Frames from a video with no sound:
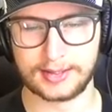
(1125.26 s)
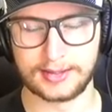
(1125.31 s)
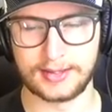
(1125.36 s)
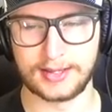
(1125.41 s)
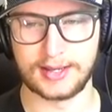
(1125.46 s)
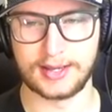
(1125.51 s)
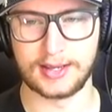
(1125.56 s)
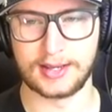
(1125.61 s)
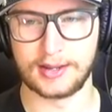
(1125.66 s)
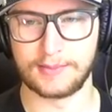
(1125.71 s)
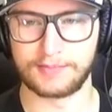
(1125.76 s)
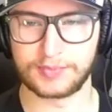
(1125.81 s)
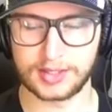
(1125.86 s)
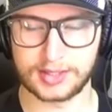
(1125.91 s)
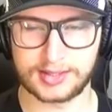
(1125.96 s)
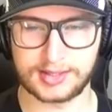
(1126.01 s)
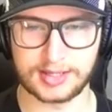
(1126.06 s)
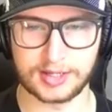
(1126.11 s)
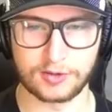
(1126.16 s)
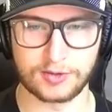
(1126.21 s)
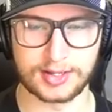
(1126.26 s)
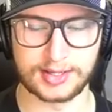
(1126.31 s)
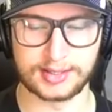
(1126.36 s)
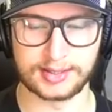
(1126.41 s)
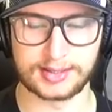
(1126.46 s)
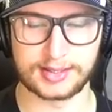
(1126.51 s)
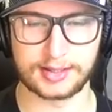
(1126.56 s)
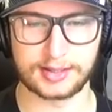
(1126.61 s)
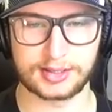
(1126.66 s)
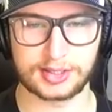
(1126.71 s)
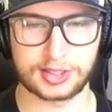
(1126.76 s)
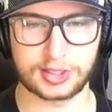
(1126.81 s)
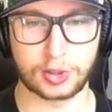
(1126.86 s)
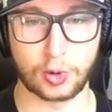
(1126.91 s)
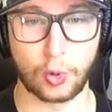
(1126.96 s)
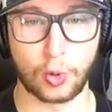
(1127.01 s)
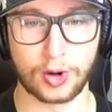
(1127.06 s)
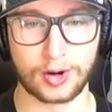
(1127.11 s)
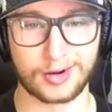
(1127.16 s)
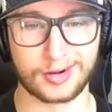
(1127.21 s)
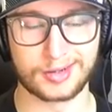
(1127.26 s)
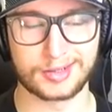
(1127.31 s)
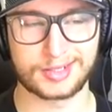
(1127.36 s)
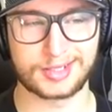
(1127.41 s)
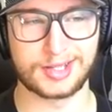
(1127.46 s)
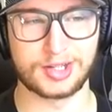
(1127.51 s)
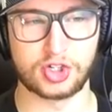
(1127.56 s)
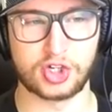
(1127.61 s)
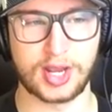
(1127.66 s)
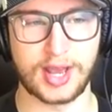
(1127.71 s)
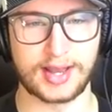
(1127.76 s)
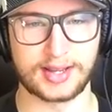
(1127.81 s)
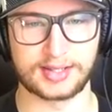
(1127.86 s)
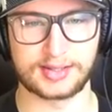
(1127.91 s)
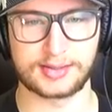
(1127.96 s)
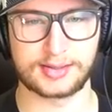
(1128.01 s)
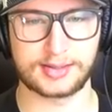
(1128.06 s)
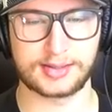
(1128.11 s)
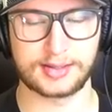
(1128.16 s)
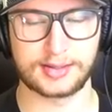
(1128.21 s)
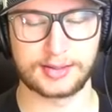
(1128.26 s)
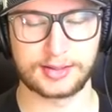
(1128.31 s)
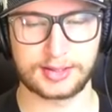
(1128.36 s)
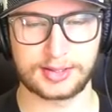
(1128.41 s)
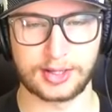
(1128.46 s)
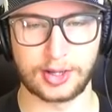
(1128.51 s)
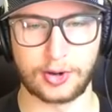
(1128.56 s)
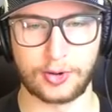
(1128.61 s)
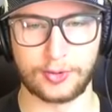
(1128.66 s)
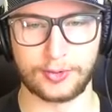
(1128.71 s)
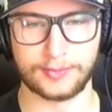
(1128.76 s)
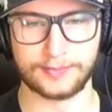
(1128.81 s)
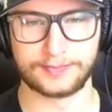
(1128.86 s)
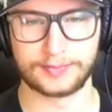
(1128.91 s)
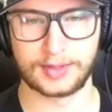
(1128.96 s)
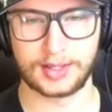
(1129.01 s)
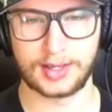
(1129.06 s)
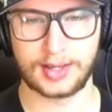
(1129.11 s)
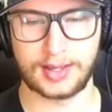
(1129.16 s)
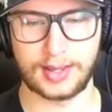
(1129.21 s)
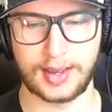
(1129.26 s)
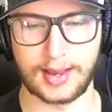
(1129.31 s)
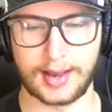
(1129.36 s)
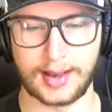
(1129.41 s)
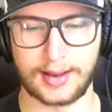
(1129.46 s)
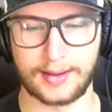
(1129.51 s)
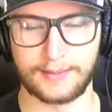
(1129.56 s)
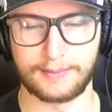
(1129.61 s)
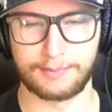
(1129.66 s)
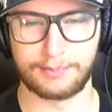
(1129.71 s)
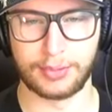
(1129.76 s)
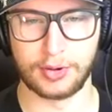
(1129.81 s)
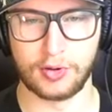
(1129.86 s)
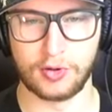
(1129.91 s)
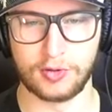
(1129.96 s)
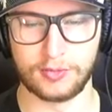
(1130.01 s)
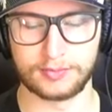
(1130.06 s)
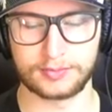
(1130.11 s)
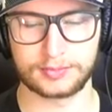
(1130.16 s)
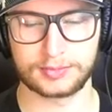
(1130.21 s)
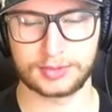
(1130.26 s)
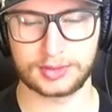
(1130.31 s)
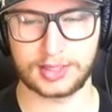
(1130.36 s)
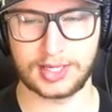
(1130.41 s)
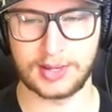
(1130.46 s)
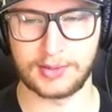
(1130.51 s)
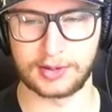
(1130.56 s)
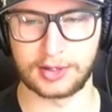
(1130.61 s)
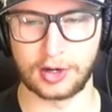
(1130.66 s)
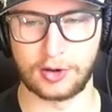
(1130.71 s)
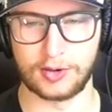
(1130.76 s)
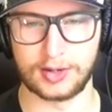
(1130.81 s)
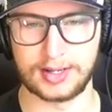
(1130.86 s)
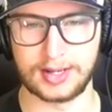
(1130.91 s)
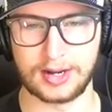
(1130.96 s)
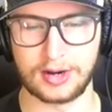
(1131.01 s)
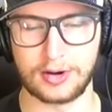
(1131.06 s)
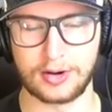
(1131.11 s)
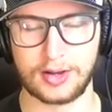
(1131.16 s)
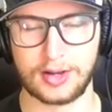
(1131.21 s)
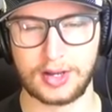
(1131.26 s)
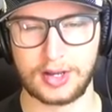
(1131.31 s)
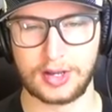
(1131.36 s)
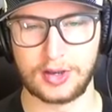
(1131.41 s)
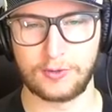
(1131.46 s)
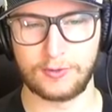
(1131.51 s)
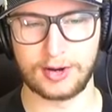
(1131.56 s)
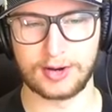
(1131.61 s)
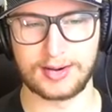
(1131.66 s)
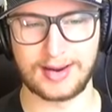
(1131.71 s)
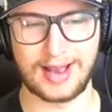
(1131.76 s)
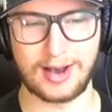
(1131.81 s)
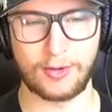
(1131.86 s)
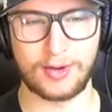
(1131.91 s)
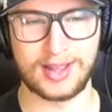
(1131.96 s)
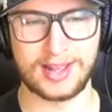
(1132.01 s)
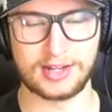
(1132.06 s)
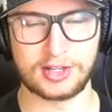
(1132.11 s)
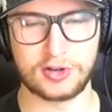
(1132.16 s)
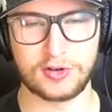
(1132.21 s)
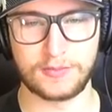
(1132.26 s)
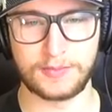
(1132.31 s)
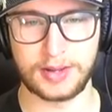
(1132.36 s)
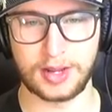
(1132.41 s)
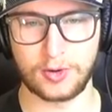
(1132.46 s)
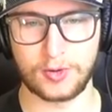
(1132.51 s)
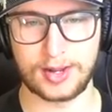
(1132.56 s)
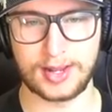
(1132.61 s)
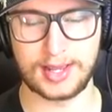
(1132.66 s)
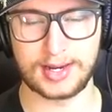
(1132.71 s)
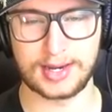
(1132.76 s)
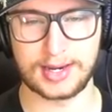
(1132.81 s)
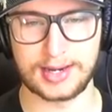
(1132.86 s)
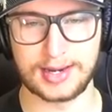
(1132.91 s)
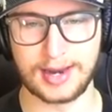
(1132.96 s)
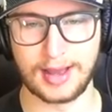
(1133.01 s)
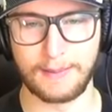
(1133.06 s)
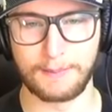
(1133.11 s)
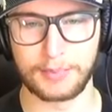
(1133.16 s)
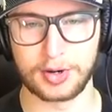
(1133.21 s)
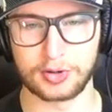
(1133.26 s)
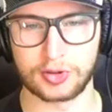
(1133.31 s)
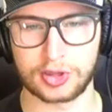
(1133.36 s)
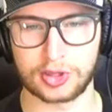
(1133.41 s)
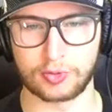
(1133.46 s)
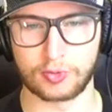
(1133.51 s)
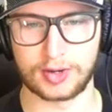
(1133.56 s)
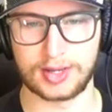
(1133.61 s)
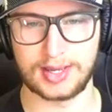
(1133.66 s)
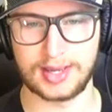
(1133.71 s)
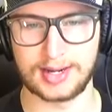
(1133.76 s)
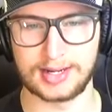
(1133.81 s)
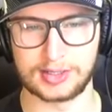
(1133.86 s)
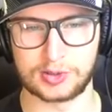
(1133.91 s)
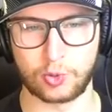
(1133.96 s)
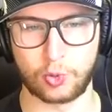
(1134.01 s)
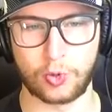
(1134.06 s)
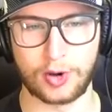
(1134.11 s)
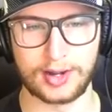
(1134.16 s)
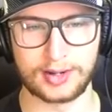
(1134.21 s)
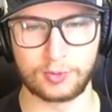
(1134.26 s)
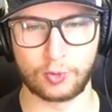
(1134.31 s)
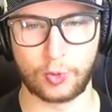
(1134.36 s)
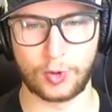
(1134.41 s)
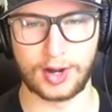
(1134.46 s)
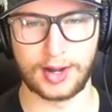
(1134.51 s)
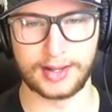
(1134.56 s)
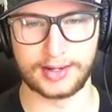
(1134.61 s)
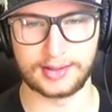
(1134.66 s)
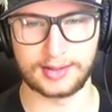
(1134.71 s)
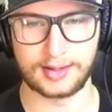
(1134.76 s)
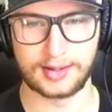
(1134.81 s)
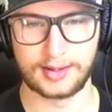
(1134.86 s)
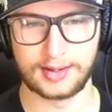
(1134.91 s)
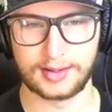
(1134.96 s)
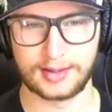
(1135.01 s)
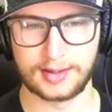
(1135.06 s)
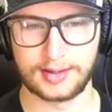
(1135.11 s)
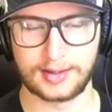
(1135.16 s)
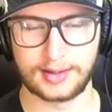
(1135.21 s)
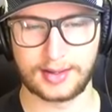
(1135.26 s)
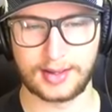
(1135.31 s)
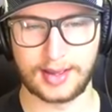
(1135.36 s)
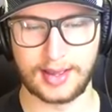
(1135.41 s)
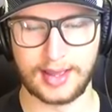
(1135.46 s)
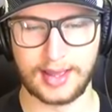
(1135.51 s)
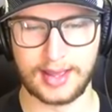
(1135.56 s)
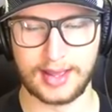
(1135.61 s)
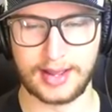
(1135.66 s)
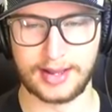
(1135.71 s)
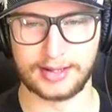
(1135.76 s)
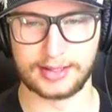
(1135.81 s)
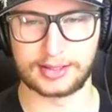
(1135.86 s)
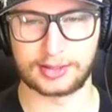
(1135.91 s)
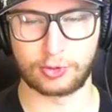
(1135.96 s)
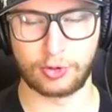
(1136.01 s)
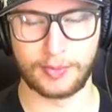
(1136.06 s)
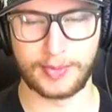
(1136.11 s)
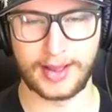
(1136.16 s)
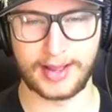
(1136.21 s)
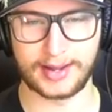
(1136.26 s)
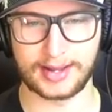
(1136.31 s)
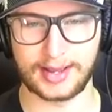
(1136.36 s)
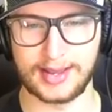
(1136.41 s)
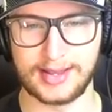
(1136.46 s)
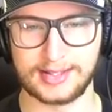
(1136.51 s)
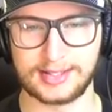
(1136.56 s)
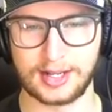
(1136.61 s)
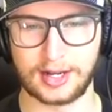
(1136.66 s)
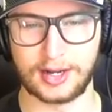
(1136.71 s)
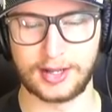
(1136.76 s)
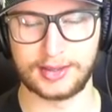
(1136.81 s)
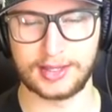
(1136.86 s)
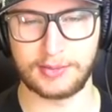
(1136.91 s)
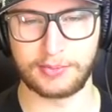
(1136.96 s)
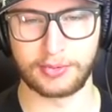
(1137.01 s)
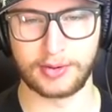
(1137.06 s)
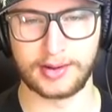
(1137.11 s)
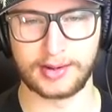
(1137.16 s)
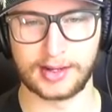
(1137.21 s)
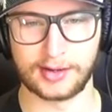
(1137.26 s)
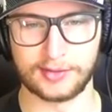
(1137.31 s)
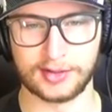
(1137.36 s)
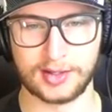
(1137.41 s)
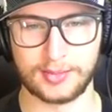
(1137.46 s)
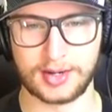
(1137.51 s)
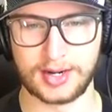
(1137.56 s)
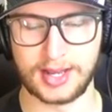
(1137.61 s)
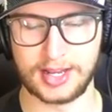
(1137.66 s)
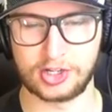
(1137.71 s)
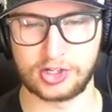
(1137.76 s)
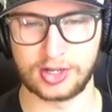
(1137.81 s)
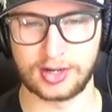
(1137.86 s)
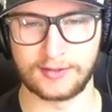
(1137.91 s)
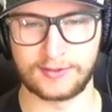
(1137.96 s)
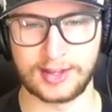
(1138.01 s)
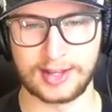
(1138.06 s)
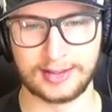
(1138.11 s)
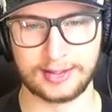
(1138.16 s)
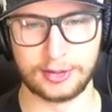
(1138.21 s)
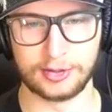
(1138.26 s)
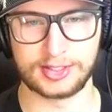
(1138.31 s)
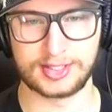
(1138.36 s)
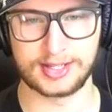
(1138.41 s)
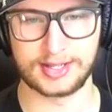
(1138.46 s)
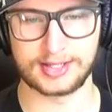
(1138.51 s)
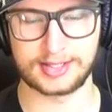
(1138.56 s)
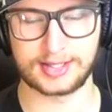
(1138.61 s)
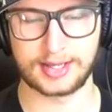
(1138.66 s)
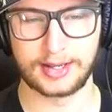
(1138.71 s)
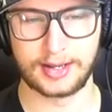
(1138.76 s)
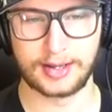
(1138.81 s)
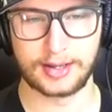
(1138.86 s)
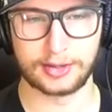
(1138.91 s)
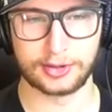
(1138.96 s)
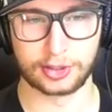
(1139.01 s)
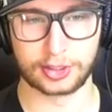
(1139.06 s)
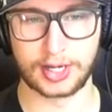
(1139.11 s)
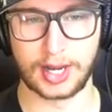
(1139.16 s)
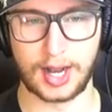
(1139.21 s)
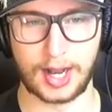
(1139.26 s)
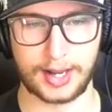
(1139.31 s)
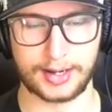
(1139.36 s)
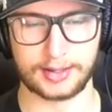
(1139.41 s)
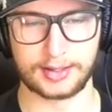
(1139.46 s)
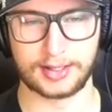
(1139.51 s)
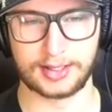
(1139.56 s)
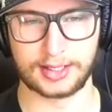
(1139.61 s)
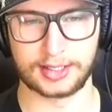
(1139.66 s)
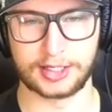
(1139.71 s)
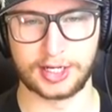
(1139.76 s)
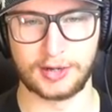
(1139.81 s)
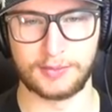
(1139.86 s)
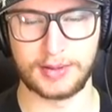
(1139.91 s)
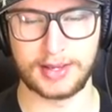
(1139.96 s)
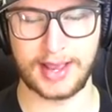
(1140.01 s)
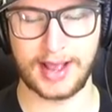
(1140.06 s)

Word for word: the series score suggests. So, yeah, boom, keep it going here. We are now into period number three. It is 1 1, and Quebec is on the brink of elimination. If they lose this, they're gone, and it could